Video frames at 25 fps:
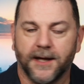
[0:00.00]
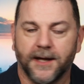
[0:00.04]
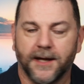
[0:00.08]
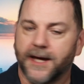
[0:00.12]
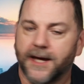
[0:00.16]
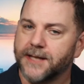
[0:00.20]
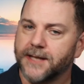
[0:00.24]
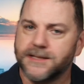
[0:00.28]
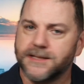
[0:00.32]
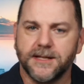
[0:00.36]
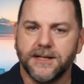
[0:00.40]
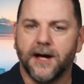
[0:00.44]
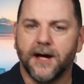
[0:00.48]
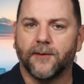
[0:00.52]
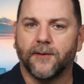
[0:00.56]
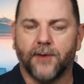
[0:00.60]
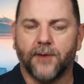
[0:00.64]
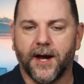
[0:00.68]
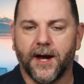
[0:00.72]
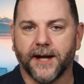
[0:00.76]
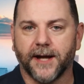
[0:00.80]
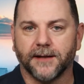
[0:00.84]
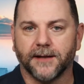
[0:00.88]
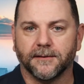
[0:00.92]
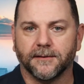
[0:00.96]
It's not
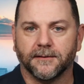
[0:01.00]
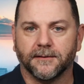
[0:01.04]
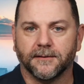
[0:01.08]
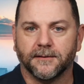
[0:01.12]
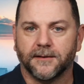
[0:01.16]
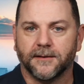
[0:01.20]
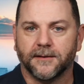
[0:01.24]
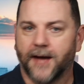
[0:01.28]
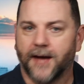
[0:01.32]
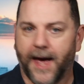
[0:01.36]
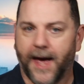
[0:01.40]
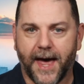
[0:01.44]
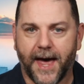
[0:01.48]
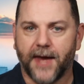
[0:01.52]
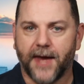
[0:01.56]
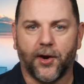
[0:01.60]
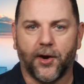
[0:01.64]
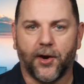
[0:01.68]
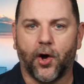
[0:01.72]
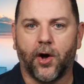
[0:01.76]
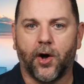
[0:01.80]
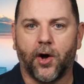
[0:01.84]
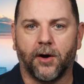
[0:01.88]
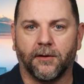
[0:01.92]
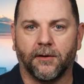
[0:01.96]
right at
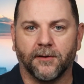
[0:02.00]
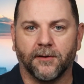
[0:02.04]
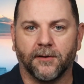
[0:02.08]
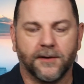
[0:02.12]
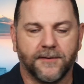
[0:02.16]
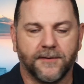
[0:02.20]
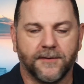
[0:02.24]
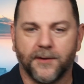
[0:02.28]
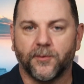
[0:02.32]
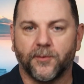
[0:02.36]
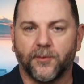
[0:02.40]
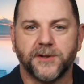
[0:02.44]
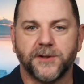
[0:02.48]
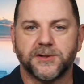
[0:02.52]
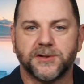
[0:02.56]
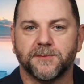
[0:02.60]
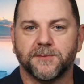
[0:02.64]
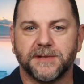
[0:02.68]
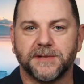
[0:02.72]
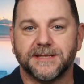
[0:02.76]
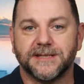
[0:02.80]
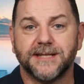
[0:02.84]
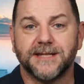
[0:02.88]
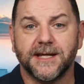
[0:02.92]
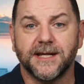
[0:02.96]
all that we should
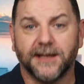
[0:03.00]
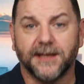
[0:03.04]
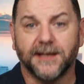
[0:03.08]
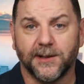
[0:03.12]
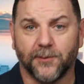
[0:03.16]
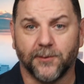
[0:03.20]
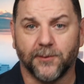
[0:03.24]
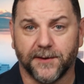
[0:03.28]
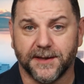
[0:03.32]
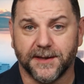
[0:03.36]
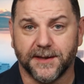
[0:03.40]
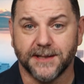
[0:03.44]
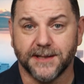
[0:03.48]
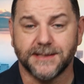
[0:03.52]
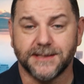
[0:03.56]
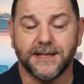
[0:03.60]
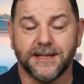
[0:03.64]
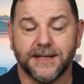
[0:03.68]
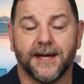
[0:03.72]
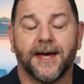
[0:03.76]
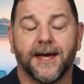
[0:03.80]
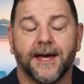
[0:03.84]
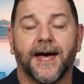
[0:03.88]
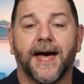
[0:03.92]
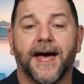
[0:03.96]
be dealing with this
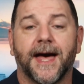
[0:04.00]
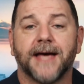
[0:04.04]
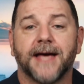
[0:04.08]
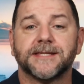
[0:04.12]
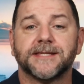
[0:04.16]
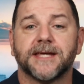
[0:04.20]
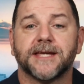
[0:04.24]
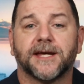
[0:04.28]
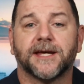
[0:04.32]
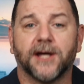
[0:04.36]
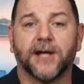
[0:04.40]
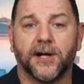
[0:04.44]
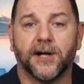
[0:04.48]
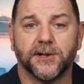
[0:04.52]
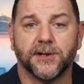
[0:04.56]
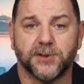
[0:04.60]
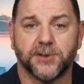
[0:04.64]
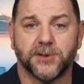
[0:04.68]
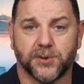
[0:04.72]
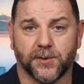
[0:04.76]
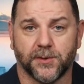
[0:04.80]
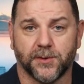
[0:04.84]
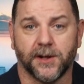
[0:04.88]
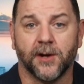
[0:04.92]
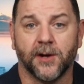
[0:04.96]
as a
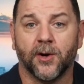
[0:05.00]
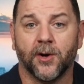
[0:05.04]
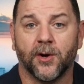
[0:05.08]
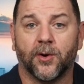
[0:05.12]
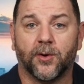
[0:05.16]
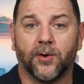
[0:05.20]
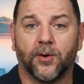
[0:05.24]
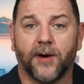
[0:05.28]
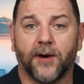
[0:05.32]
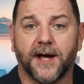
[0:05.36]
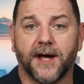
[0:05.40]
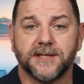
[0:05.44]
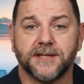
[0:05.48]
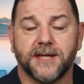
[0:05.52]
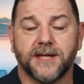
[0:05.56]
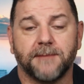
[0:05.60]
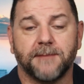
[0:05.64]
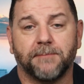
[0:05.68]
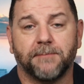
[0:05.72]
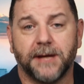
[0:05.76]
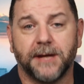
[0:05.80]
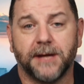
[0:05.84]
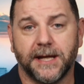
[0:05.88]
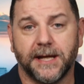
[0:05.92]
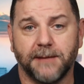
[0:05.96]
country or as a
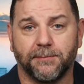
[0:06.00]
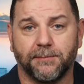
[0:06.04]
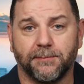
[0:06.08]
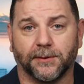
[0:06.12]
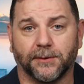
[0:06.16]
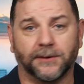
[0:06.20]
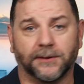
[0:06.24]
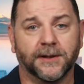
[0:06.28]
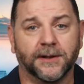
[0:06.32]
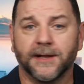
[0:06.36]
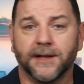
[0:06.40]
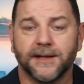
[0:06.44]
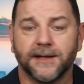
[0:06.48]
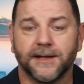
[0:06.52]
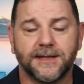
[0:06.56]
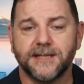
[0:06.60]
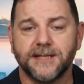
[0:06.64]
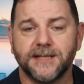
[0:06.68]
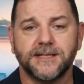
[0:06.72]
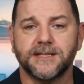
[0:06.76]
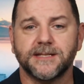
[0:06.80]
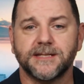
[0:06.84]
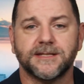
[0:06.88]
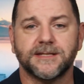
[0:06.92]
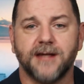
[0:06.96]
people.
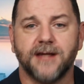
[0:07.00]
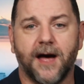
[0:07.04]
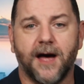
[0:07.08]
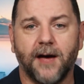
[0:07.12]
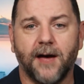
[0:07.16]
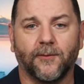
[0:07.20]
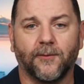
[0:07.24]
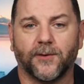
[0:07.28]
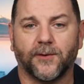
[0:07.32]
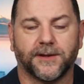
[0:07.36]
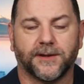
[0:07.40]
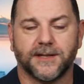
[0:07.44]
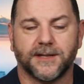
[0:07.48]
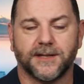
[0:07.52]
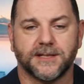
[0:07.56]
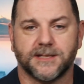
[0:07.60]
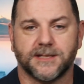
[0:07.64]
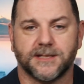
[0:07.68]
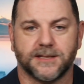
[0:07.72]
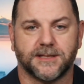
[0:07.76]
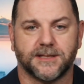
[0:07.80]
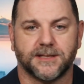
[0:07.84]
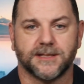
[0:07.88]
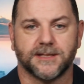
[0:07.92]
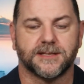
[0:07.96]
This is not what this
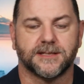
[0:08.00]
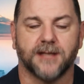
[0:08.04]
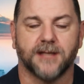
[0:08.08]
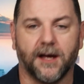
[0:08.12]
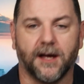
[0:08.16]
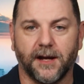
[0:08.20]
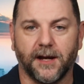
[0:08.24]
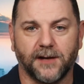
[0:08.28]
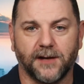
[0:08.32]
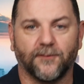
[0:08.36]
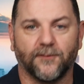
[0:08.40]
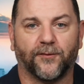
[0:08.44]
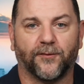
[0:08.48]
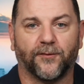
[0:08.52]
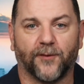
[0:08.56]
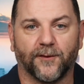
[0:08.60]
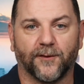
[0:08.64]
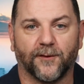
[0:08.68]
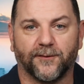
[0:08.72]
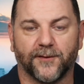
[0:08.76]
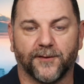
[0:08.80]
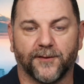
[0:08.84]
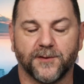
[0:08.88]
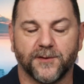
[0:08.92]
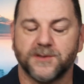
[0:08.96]
is designed for,
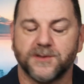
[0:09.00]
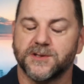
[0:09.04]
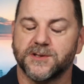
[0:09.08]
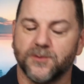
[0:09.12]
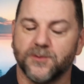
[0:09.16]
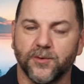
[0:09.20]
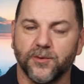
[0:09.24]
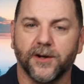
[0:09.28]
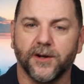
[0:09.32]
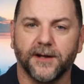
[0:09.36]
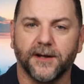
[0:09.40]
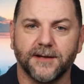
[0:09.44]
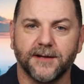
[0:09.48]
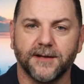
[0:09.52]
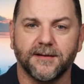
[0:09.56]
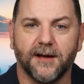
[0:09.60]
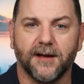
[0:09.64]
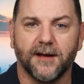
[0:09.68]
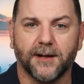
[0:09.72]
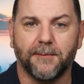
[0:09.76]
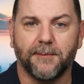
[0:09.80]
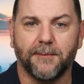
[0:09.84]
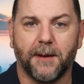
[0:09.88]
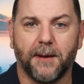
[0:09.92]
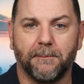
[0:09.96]
folks. So we're going to
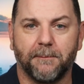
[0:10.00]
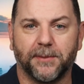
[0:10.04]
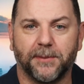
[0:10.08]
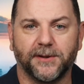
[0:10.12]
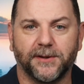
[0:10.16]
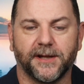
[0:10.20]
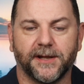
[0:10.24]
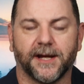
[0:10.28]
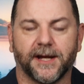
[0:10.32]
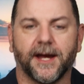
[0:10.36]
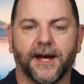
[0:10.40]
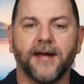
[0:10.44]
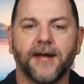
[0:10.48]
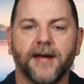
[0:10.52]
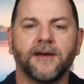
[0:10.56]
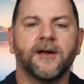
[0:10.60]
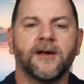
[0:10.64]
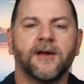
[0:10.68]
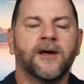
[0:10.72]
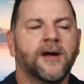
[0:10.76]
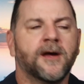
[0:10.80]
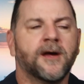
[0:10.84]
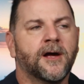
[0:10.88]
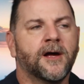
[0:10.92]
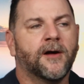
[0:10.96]
talk about bullying. And
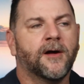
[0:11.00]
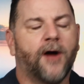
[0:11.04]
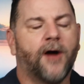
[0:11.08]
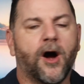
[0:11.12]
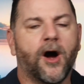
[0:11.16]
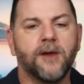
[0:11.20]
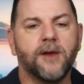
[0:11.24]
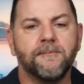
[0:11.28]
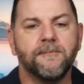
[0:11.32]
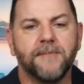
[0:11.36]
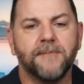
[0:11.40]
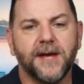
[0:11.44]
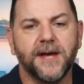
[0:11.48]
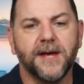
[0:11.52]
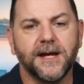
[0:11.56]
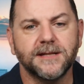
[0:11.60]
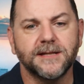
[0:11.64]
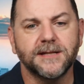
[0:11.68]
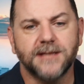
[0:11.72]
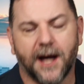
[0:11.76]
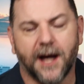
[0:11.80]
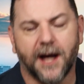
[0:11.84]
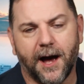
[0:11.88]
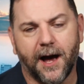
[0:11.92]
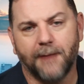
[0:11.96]
our main
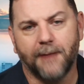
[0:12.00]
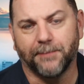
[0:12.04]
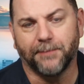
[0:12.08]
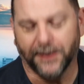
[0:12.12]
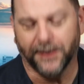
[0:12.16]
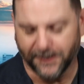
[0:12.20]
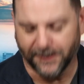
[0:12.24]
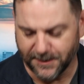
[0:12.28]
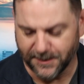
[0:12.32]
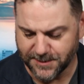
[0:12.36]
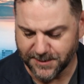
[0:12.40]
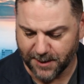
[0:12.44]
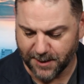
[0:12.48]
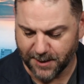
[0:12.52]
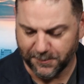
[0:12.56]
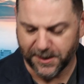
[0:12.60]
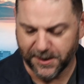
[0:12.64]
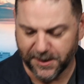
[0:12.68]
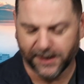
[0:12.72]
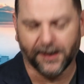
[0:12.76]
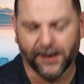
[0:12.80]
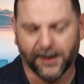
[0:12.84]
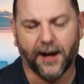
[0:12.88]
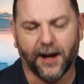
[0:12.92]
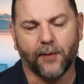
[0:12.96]
topic that
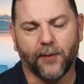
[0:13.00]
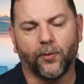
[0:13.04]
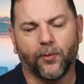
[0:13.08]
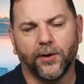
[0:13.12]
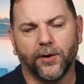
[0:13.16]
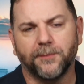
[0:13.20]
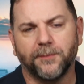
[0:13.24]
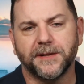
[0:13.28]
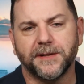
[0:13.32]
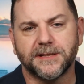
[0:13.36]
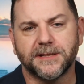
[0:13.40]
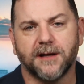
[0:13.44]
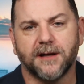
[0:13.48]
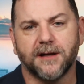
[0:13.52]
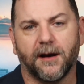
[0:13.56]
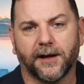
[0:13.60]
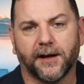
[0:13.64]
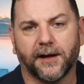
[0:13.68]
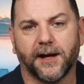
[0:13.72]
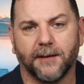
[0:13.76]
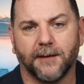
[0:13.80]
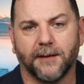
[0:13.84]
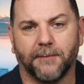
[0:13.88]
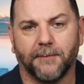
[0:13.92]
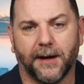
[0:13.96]
Dominick and I will be
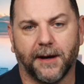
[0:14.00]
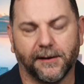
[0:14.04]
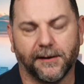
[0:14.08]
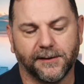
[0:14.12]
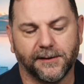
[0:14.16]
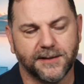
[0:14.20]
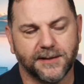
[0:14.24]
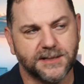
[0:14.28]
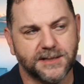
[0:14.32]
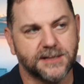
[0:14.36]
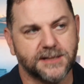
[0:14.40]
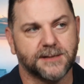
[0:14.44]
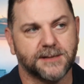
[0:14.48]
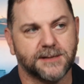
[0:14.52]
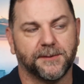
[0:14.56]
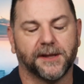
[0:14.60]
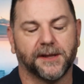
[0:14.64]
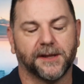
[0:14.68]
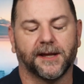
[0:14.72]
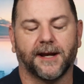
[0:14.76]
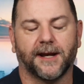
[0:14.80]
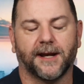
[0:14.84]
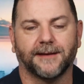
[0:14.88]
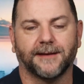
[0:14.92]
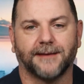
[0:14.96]
talking about, and this is something
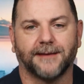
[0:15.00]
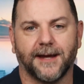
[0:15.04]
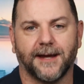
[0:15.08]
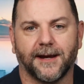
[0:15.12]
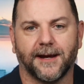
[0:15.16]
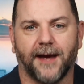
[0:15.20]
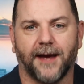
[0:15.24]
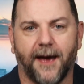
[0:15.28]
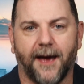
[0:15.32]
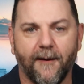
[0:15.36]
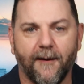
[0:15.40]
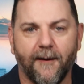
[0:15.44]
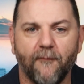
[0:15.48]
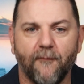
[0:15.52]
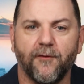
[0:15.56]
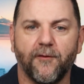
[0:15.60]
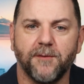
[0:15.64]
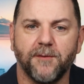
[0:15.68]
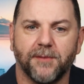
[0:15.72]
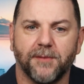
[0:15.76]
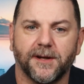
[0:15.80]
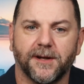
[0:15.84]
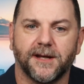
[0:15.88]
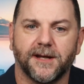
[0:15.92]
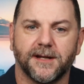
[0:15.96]
that I think
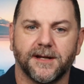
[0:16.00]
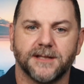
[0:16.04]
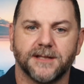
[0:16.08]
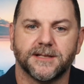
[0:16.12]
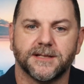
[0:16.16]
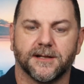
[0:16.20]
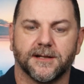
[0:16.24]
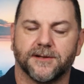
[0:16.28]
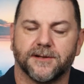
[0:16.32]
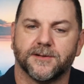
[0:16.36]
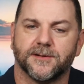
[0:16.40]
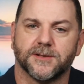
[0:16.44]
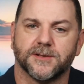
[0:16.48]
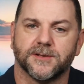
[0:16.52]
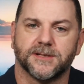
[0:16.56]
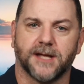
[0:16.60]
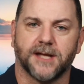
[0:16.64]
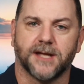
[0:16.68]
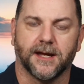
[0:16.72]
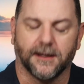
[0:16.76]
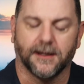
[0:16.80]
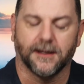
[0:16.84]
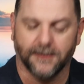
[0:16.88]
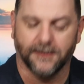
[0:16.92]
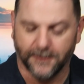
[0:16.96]
everybody needs to
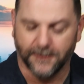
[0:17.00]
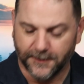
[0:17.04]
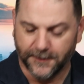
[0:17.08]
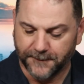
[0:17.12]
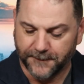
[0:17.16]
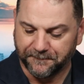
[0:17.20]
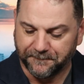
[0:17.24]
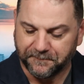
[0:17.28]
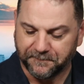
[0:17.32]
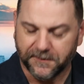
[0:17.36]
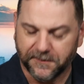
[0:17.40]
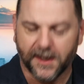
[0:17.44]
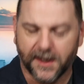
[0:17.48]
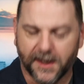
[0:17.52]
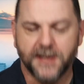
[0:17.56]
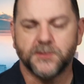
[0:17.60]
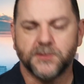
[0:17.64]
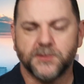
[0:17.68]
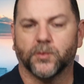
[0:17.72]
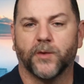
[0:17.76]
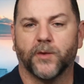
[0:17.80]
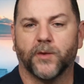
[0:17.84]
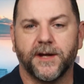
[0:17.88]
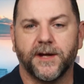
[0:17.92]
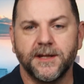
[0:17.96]
understand, is
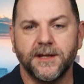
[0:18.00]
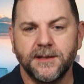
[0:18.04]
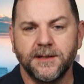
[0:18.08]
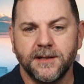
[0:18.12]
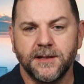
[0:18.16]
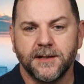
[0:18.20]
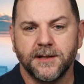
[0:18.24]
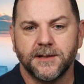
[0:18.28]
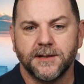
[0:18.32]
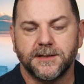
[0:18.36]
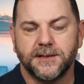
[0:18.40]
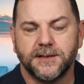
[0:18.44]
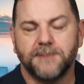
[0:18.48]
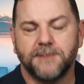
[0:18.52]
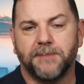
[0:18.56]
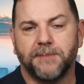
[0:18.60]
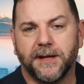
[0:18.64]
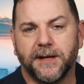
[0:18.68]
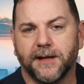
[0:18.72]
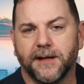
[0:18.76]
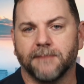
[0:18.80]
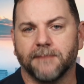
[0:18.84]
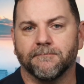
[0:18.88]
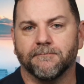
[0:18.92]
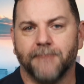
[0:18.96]
when did
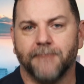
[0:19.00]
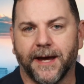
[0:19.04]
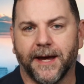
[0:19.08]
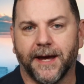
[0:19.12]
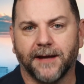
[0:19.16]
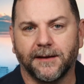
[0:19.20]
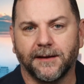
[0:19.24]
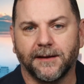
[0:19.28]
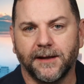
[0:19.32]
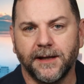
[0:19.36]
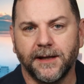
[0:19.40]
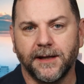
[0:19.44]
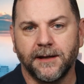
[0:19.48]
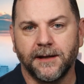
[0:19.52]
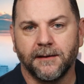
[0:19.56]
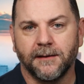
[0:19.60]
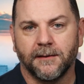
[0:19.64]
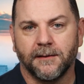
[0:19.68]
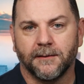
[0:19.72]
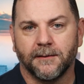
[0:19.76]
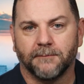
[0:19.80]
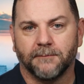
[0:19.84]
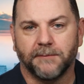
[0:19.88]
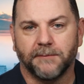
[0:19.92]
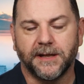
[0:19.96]
being manly
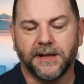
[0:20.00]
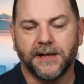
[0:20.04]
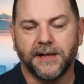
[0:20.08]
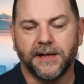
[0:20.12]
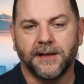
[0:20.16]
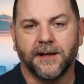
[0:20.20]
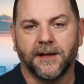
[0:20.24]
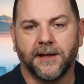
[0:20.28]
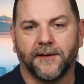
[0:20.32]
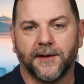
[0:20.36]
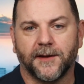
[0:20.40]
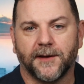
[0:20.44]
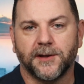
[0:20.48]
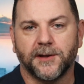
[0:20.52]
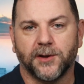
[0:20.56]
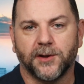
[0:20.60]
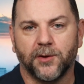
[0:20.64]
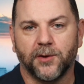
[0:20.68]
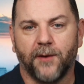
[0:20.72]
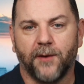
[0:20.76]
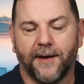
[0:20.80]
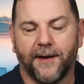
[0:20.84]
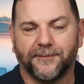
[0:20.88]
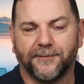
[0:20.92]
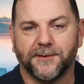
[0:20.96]
mean that
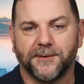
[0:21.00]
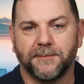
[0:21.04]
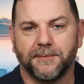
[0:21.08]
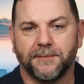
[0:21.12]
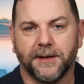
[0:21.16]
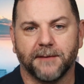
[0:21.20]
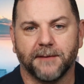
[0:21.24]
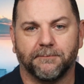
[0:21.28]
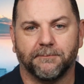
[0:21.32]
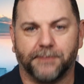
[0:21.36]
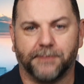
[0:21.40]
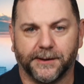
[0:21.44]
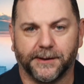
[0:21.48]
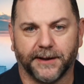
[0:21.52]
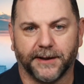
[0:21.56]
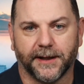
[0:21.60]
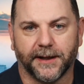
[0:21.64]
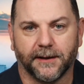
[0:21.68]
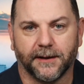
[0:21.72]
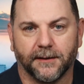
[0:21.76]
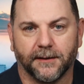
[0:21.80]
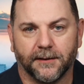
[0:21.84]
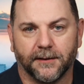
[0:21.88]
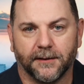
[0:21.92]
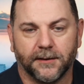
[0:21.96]
you have to be a bully?